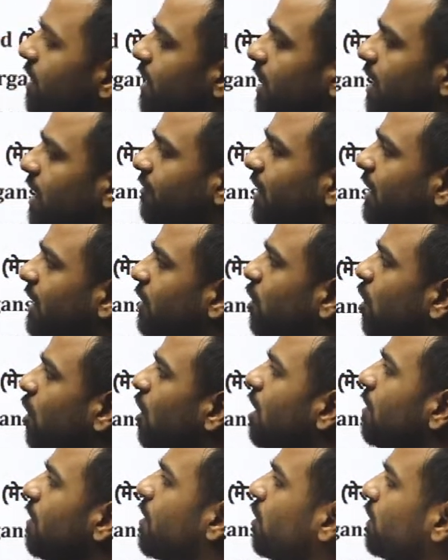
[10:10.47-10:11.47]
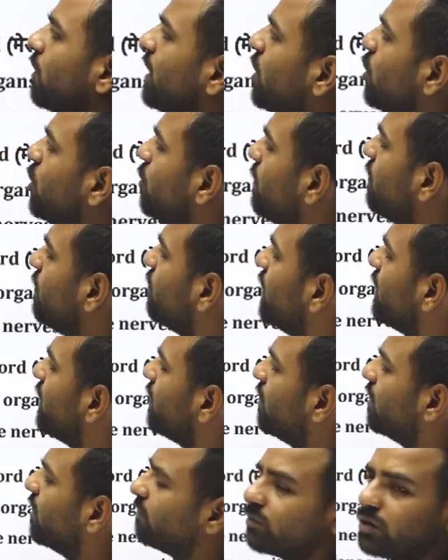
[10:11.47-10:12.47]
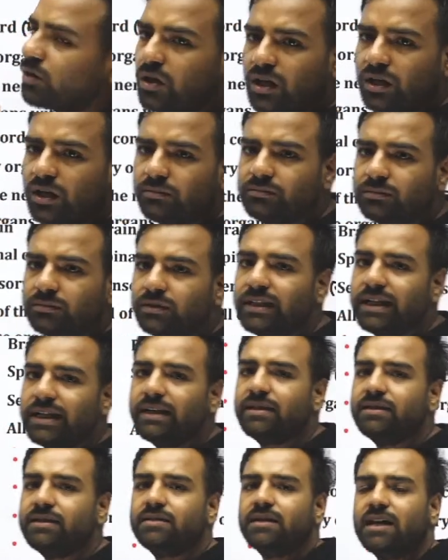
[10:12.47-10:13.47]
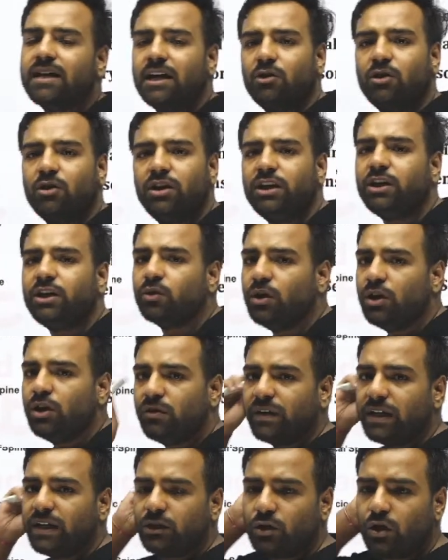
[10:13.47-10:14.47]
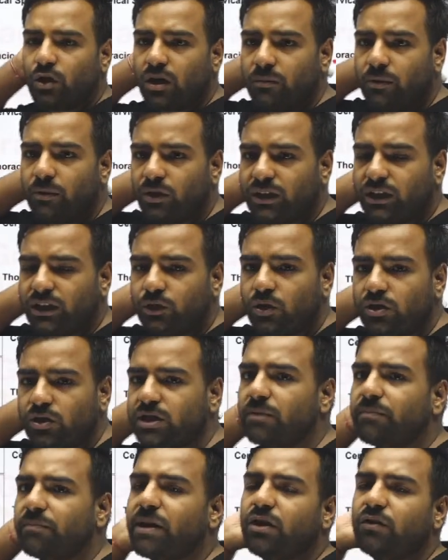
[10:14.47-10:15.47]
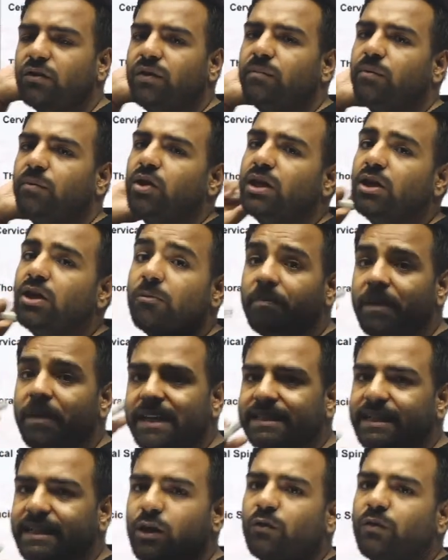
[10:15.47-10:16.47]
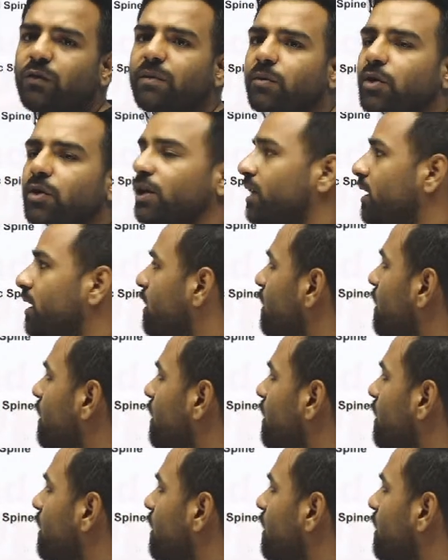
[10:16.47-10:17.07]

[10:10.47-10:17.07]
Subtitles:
if I'll talk about the human vertebral column, that is, I already told you, if I'll talk about the dorsal part of our body or backside of our body,